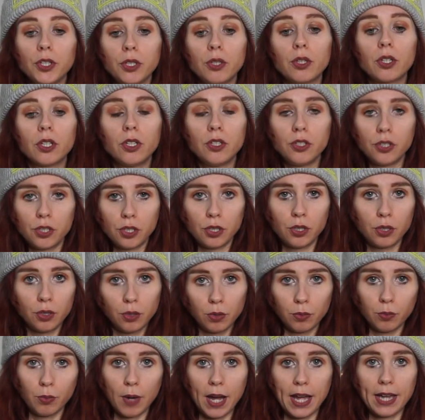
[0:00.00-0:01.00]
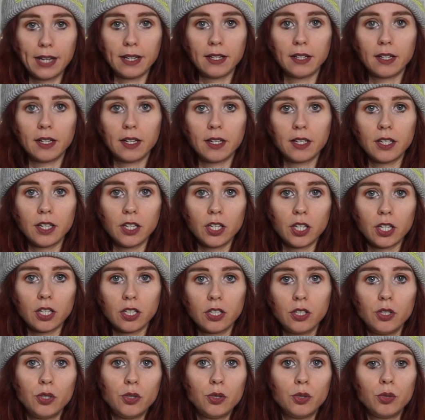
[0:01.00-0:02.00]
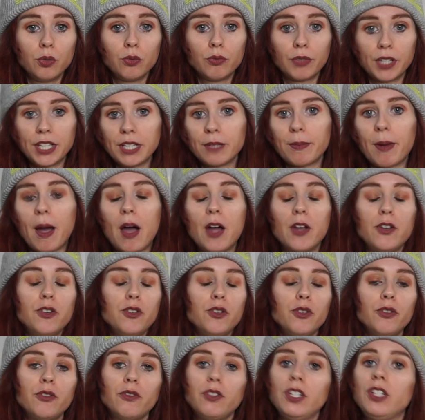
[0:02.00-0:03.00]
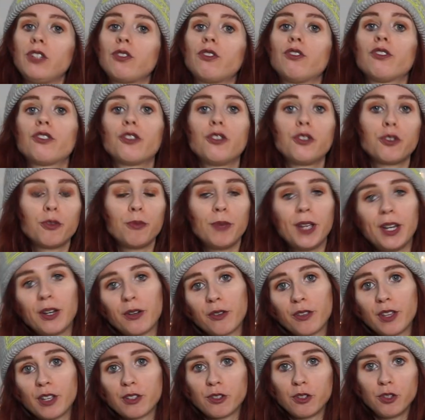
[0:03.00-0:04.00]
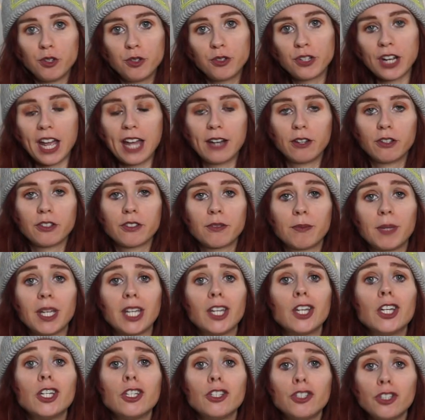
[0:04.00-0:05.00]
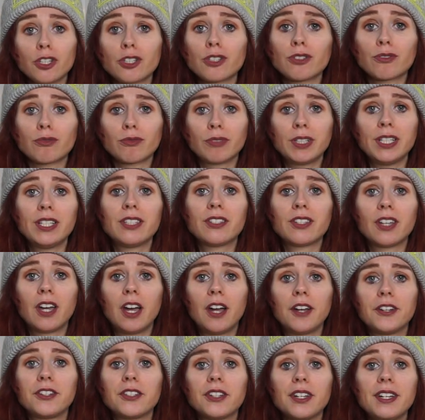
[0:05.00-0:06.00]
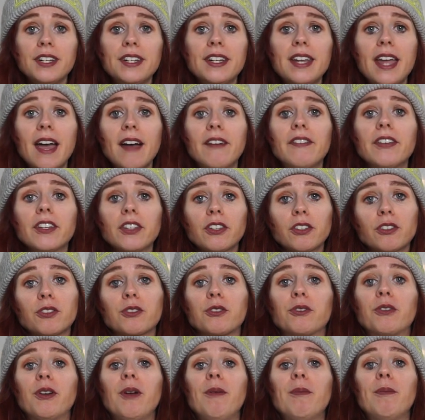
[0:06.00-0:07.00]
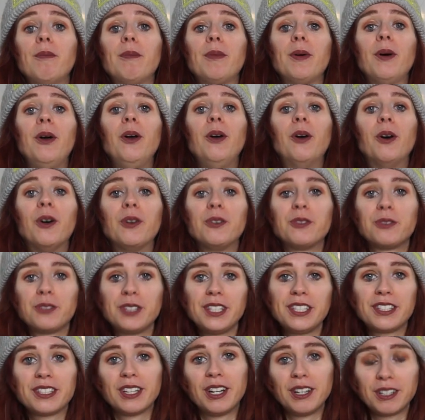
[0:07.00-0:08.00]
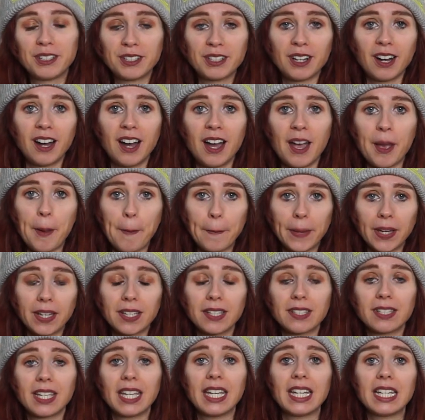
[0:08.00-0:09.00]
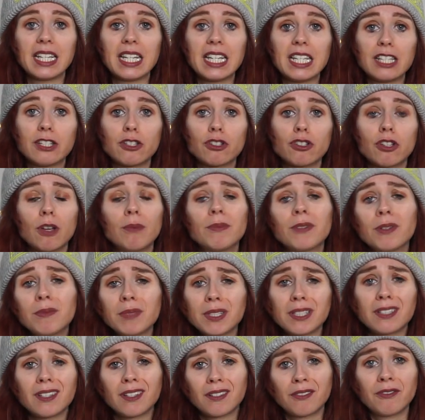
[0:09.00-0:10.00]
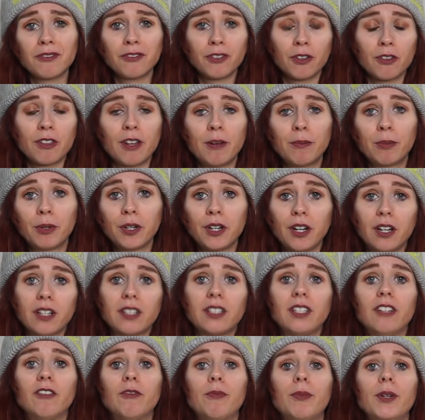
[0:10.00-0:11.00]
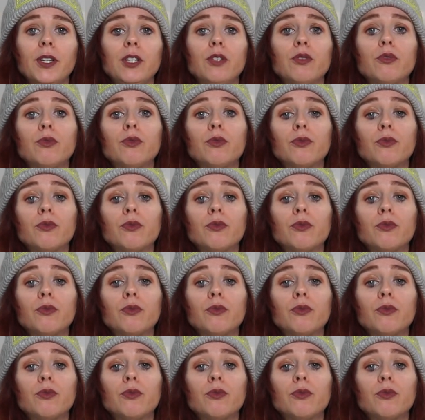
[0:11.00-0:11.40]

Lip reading: you can do when you read about a new feature on social media or there's a new channel or something, just research. Never scrimp on research time, because sometimes it doesn't feel that productive, but you'll